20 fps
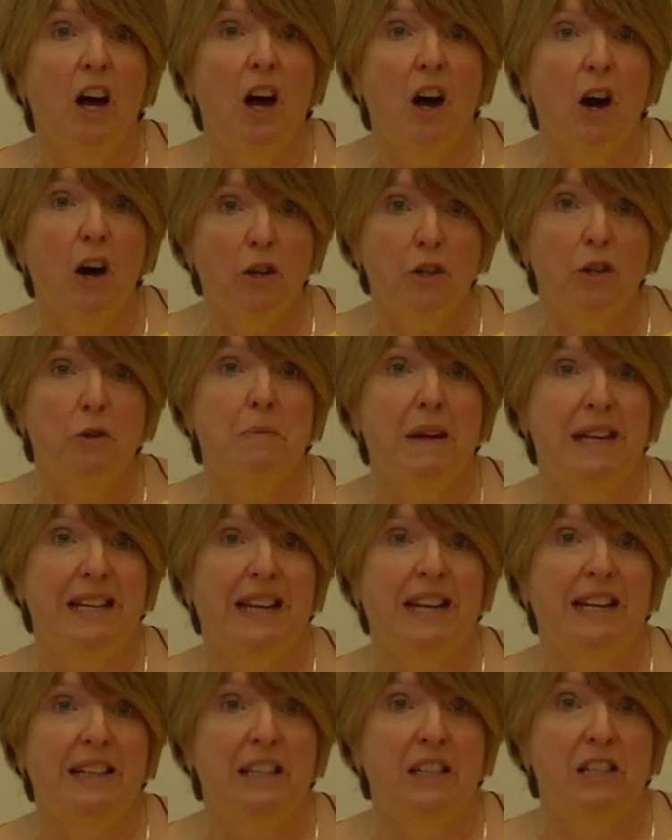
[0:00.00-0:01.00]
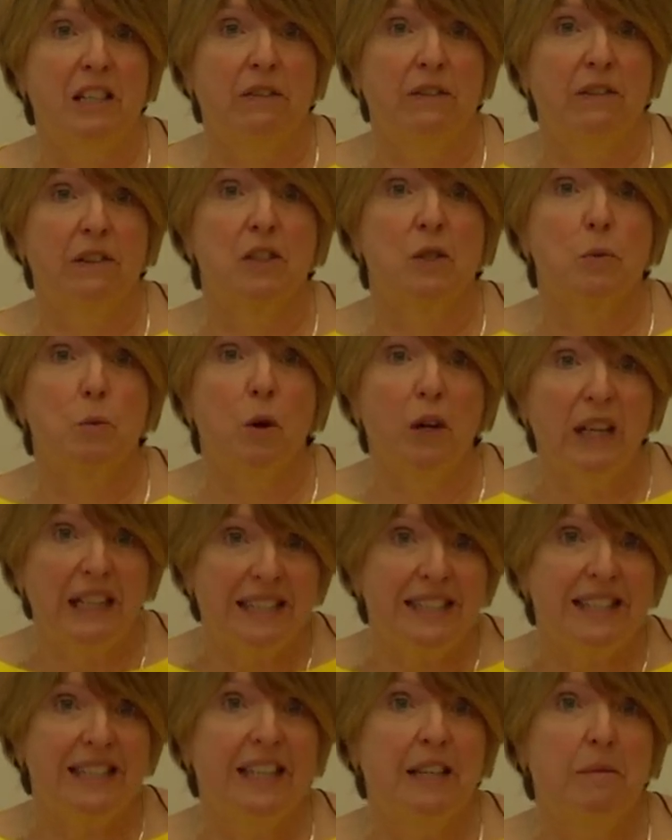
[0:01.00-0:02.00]
Are you making any difference? What
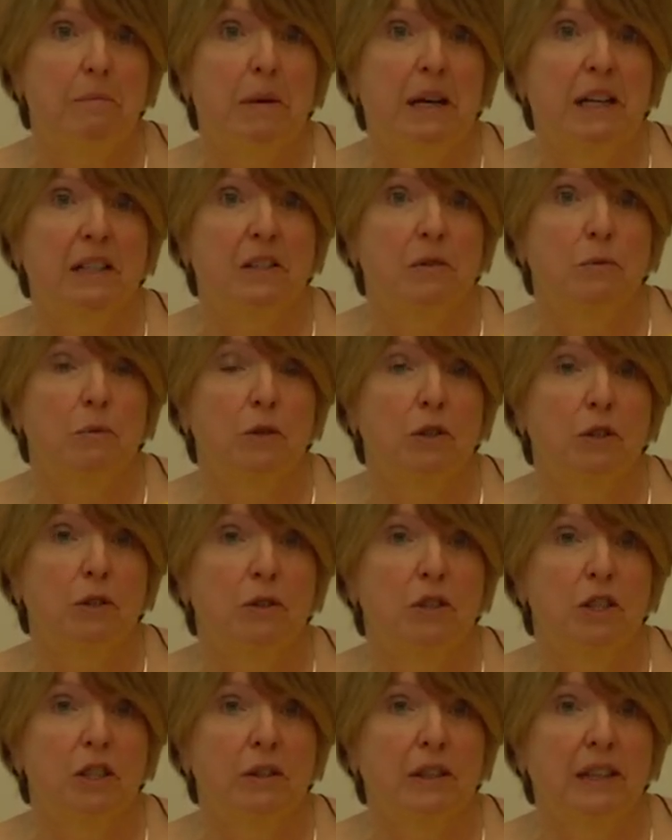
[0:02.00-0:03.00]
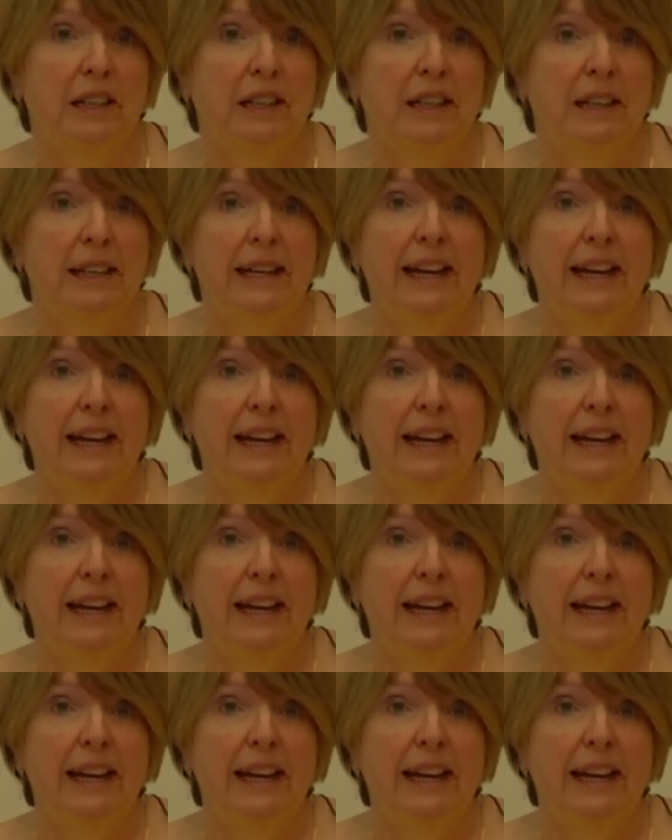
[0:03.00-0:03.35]
is the impact of what you're doing?